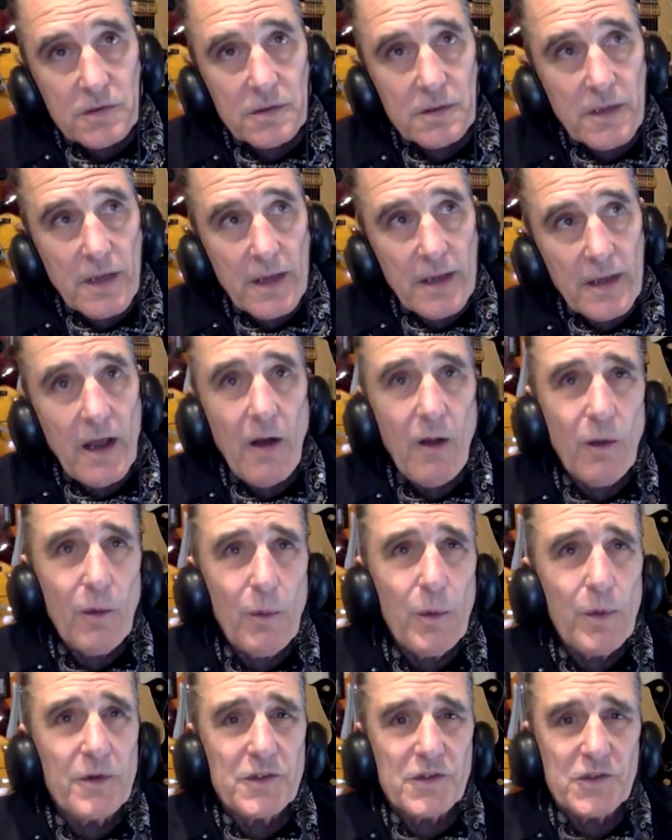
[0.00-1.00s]
and all
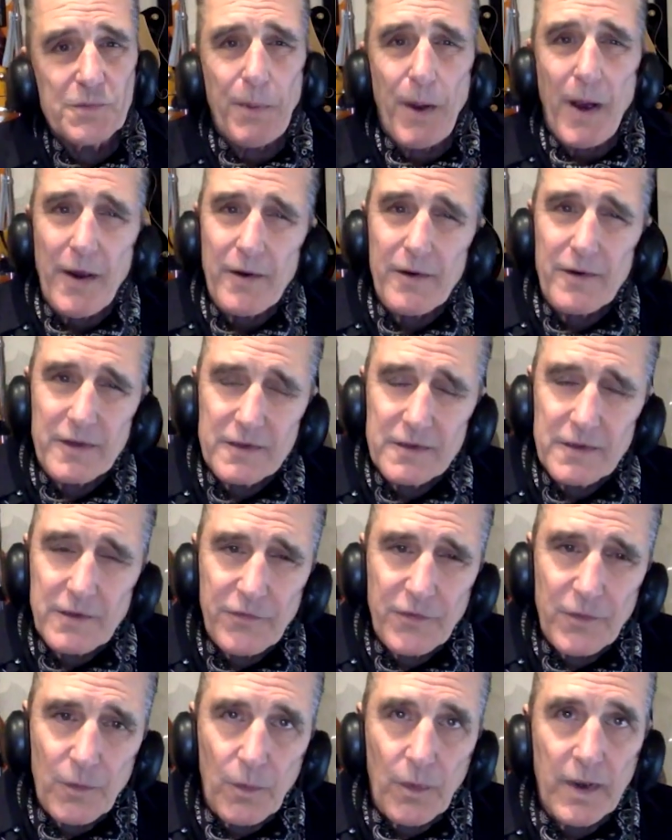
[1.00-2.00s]
were inspired in
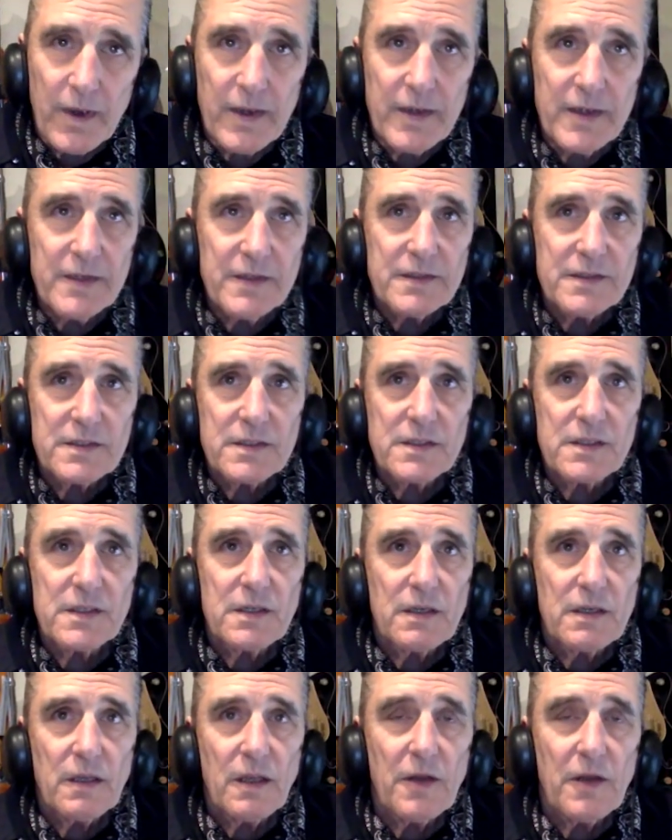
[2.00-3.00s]
different ways.
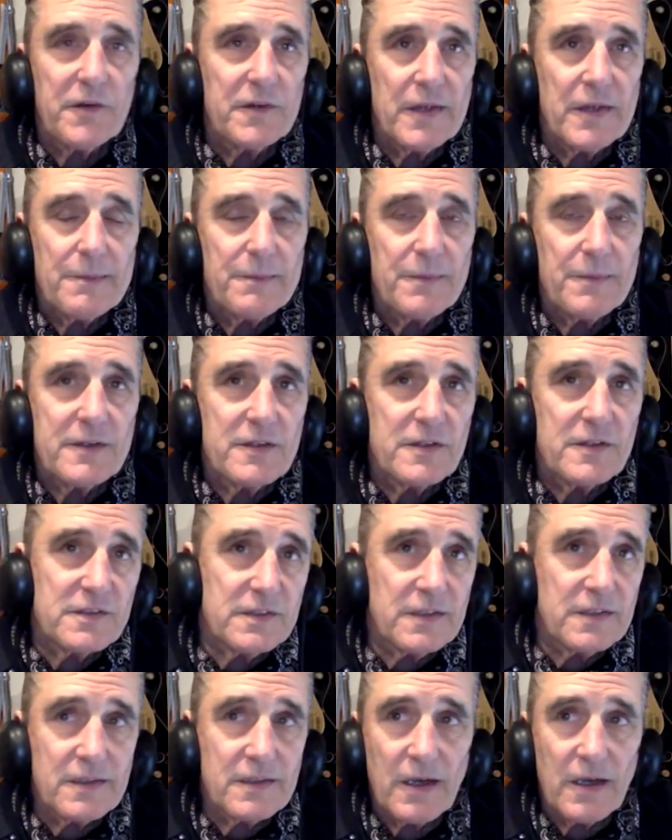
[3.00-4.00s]
A lot of times I just
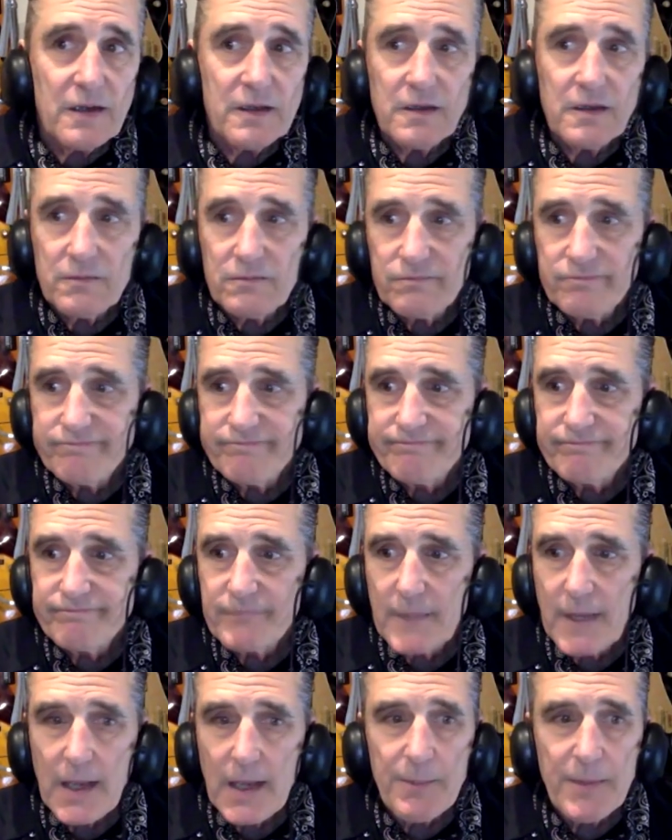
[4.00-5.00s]
sit down and
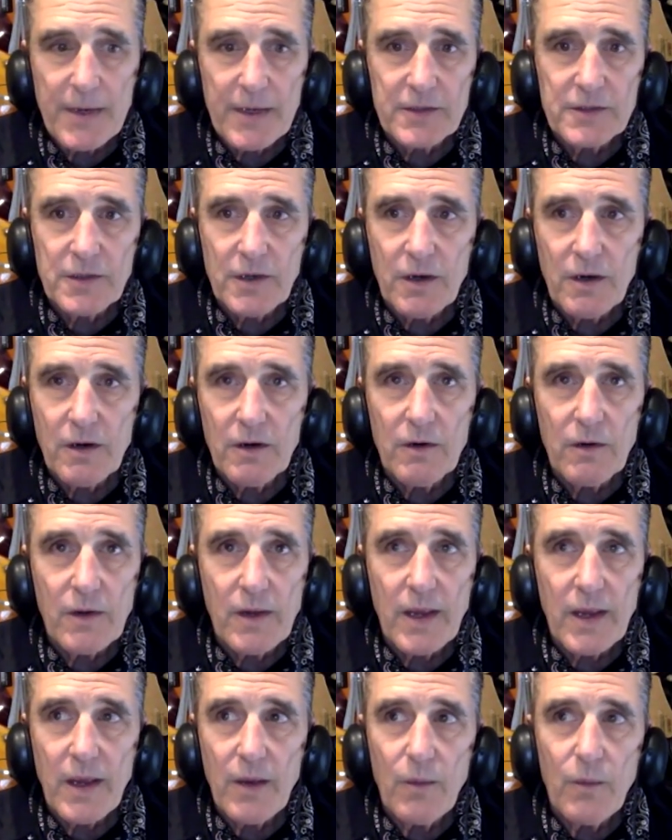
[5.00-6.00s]
have my guitar.
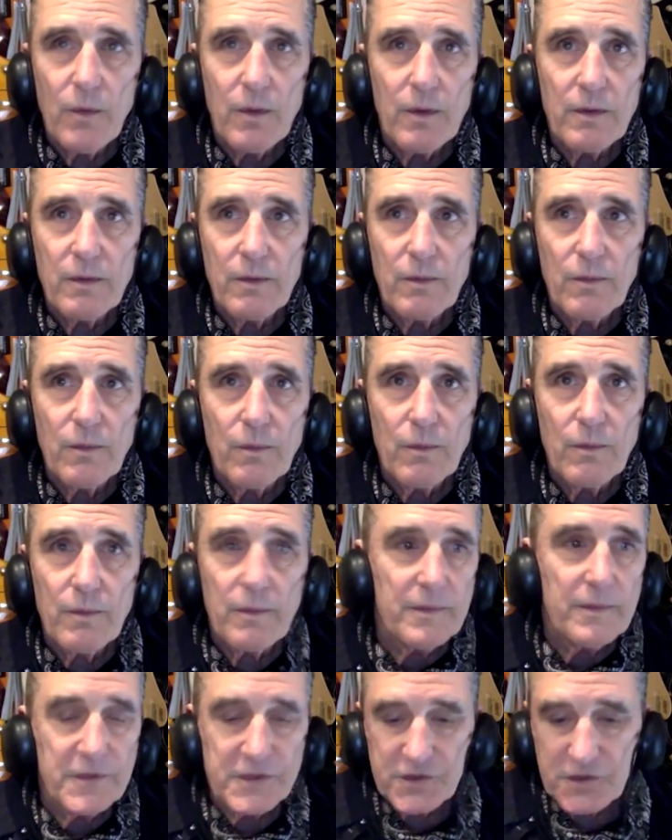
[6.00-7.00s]
Okay, what
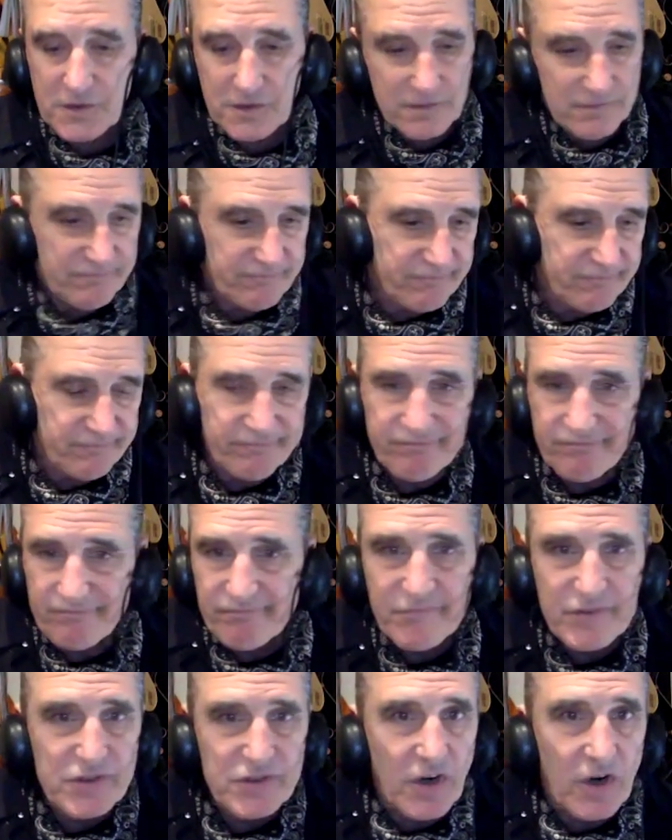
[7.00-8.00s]
this
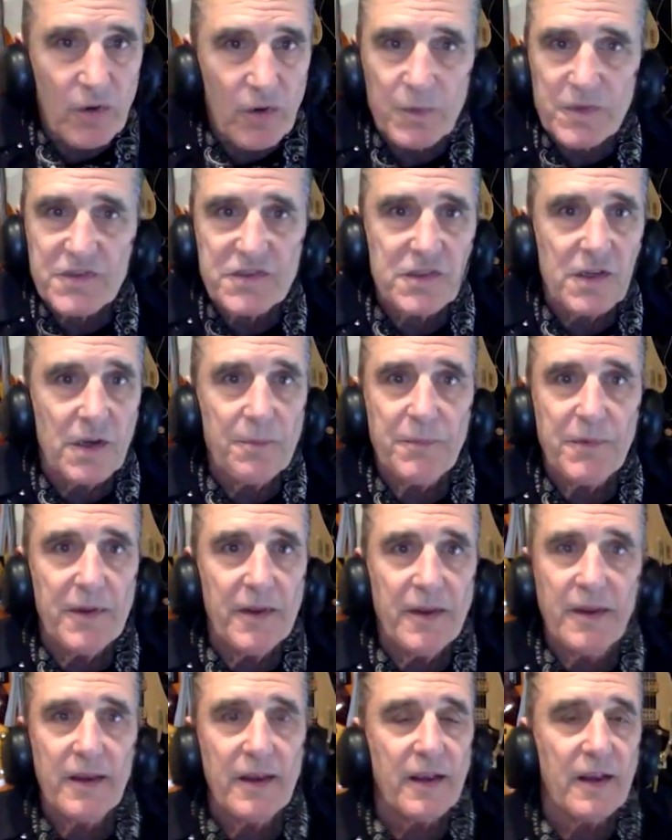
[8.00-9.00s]
start with
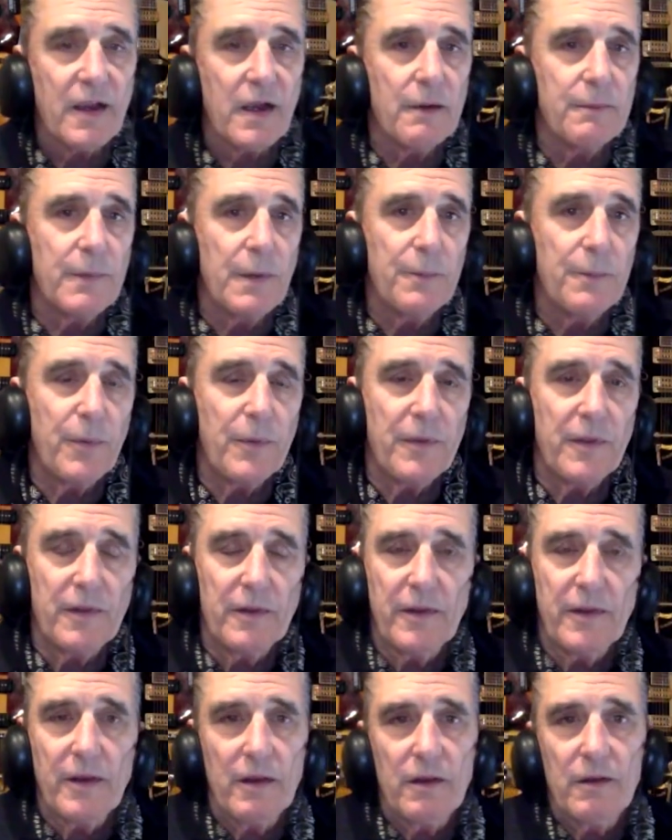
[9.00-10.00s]
something and come up with a
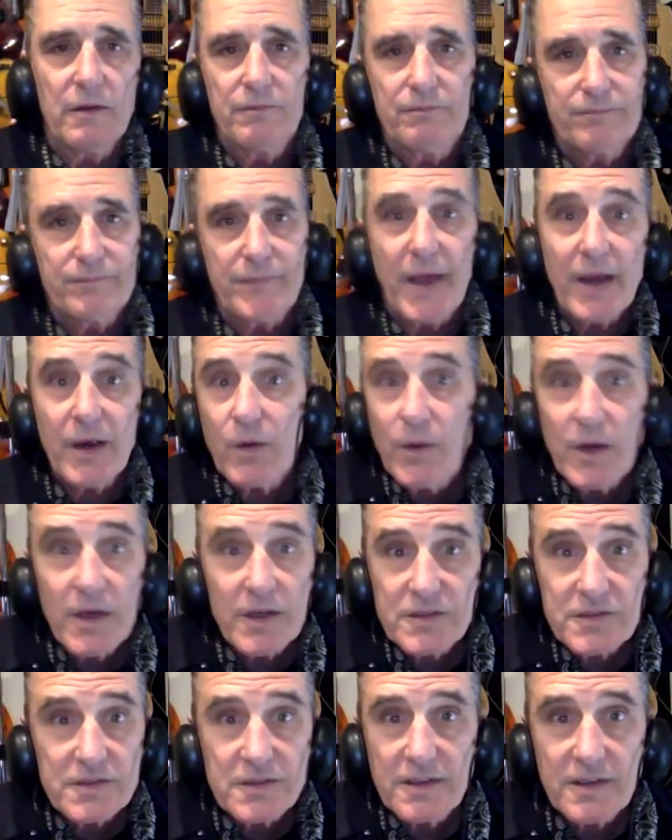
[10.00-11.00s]
little, I
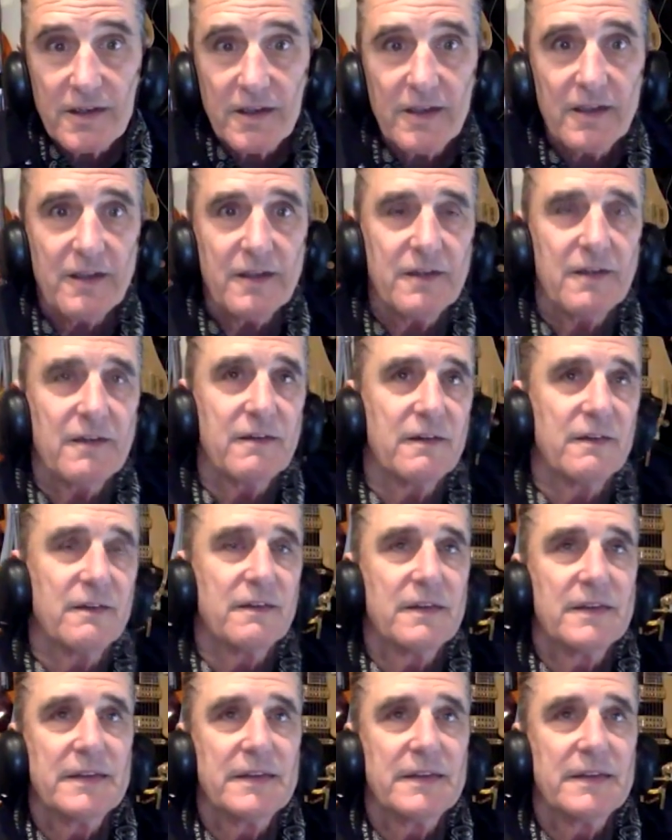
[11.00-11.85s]
question it, or